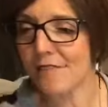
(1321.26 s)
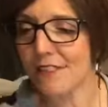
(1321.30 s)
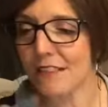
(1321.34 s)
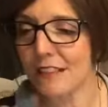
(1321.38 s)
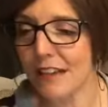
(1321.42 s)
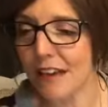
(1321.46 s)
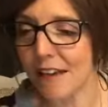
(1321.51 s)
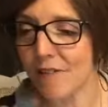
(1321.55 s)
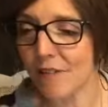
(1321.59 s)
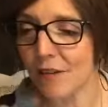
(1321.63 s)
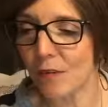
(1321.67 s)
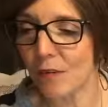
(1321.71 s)
to
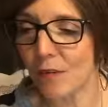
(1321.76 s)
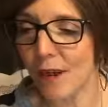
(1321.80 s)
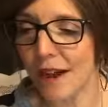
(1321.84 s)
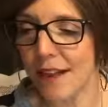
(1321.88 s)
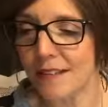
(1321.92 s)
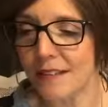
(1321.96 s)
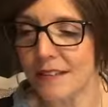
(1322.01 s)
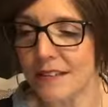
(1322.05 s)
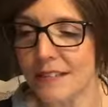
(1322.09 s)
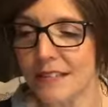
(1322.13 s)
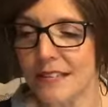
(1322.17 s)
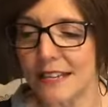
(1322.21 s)
give away
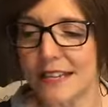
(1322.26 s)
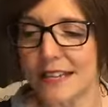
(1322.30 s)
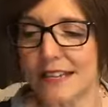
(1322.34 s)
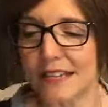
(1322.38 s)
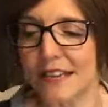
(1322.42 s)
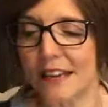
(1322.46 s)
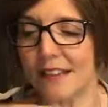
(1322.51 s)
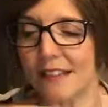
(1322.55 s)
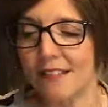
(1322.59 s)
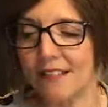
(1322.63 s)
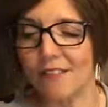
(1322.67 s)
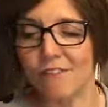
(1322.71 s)
the
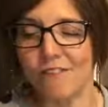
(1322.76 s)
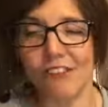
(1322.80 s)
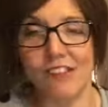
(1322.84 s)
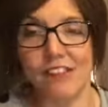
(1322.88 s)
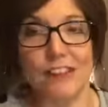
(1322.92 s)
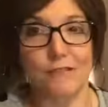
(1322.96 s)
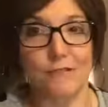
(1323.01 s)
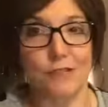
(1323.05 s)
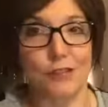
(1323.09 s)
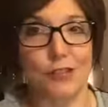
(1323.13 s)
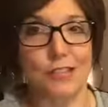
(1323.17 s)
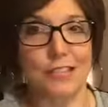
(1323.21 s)
Sitting at the
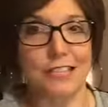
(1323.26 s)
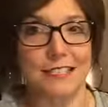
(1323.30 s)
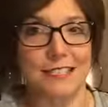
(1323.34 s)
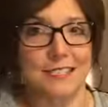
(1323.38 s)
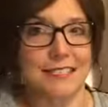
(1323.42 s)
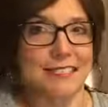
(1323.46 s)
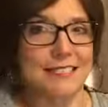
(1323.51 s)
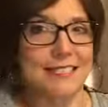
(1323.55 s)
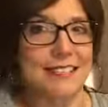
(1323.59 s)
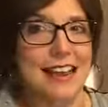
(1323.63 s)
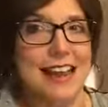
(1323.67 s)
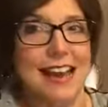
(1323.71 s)
Feet of
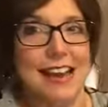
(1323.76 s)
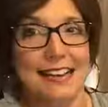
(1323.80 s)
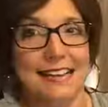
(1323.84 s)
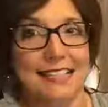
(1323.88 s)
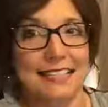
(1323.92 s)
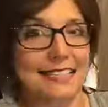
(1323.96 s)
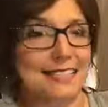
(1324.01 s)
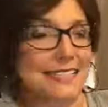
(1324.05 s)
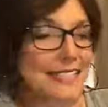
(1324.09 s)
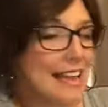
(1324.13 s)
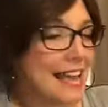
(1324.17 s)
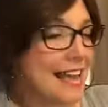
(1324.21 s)
Jesus
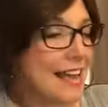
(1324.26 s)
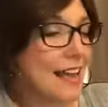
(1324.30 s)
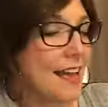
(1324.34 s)
next.